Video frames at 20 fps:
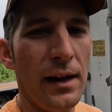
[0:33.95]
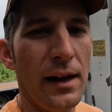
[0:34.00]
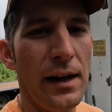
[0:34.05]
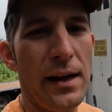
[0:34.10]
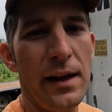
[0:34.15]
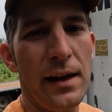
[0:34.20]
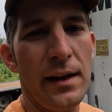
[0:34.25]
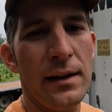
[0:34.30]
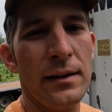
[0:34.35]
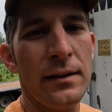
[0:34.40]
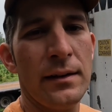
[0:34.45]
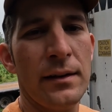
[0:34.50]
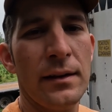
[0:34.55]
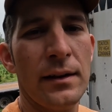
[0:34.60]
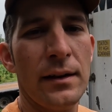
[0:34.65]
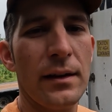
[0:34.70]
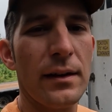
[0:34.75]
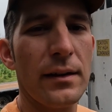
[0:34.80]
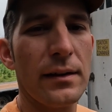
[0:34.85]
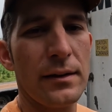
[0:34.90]
And
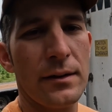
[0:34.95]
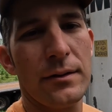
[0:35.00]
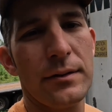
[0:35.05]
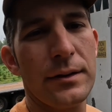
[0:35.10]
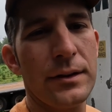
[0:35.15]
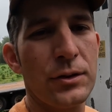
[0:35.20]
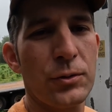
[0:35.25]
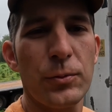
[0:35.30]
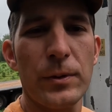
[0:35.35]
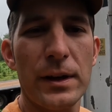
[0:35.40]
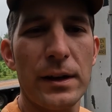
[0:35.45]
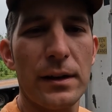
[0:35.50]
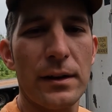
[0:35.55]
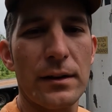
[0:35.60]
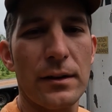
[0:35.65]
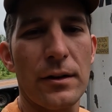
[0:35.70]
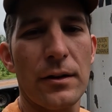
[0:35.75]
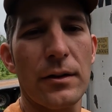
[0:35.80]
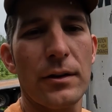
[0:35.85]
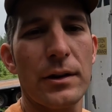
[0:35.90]
you know, this week it
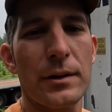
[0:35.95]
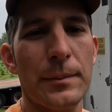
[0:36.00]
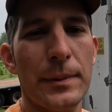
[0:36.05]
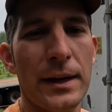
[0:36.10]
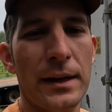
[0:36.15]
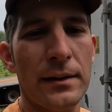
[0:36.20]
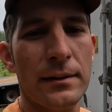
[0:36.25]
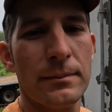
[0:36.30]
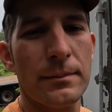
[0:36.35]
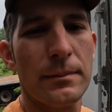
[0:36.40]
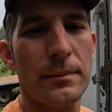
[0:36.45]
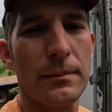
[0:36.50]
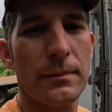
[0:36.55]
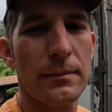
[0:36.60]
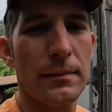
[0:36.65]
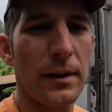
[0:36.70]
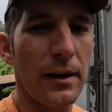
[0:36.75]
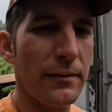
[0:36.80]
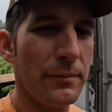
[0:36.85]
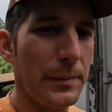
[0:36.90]
occurred to me,
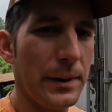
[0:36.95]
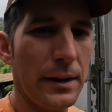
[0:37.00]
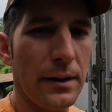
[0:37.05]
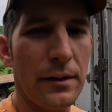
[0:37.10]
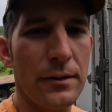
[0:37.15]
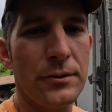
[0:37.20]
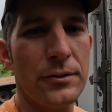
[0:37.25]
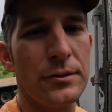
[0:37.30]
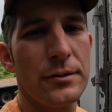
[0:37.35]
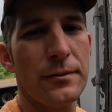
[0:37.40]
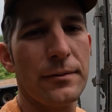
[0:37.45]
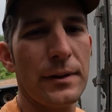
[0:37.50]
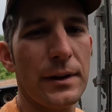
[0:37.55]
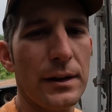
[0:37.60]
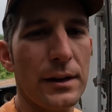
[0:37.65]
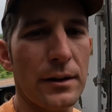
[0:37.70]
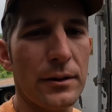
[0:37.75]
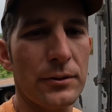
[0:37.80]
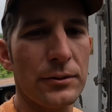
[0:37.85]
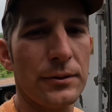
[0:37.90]
I've made hundreds of
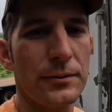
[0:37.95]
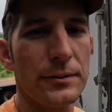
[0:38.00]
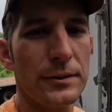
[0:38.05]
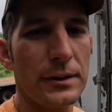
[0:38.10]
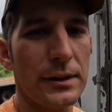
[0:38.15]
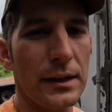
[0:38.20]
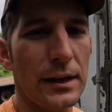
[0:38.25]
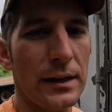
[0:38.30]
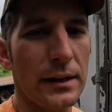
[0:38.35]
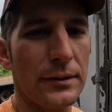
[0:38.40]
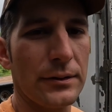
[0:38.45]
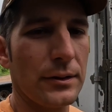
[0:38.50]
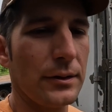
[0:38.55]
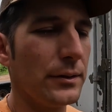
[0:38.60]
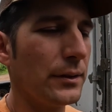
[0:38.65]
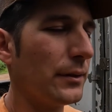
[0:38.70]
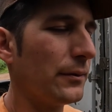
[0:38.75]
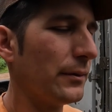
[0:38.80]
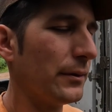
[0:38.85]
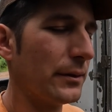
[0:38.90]
videos for you guys, all
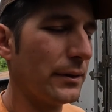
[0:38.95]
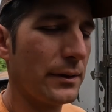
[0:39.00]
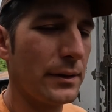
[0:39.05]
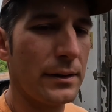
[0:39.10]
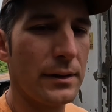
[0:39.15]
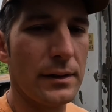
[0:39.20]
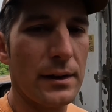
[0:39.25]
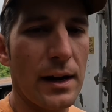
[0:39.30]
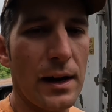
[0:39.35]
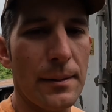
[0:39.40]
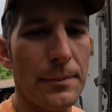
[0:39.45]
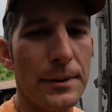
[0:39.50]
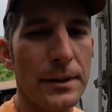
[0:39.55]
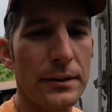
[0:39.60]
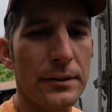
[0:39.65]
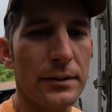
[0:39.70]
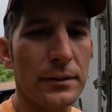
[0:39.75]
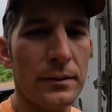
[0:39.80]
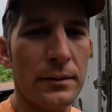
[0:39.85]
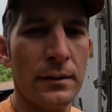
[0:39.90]
different
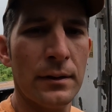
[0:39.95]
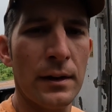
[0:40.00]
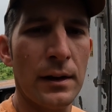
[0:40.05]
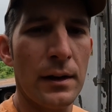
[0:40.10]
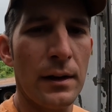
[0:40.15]
topics. And